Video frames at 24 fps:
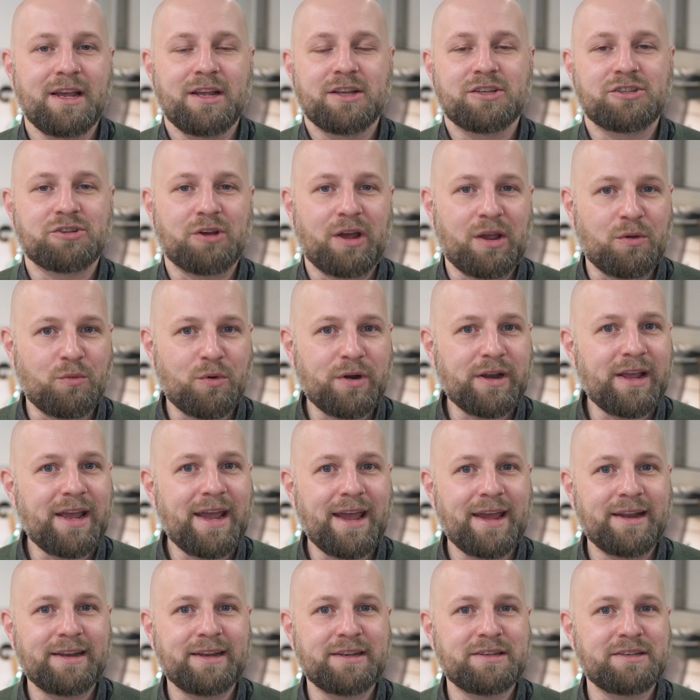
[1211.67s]
So I went
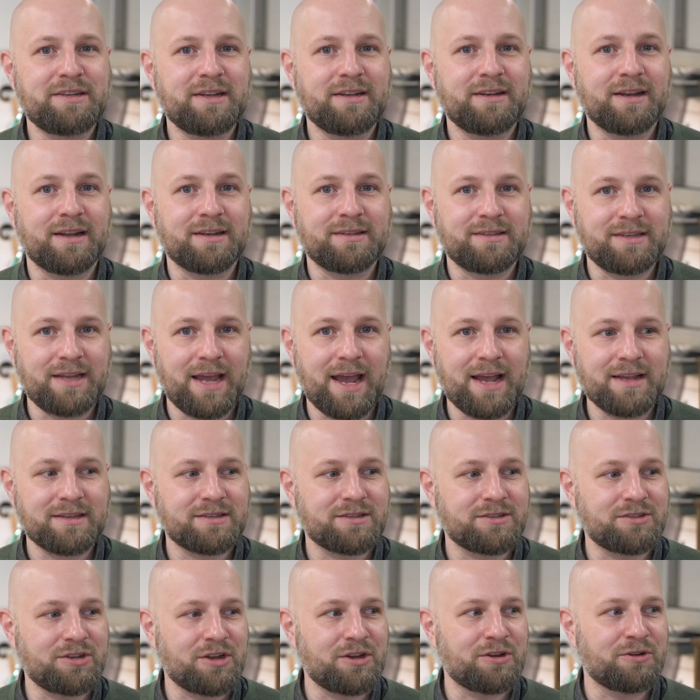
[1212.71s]
ahead and did a test
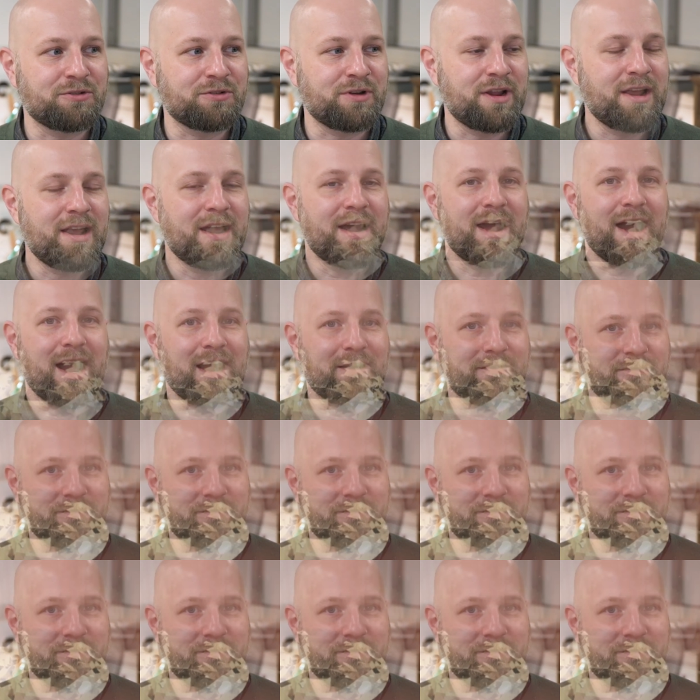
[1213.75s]
stone. I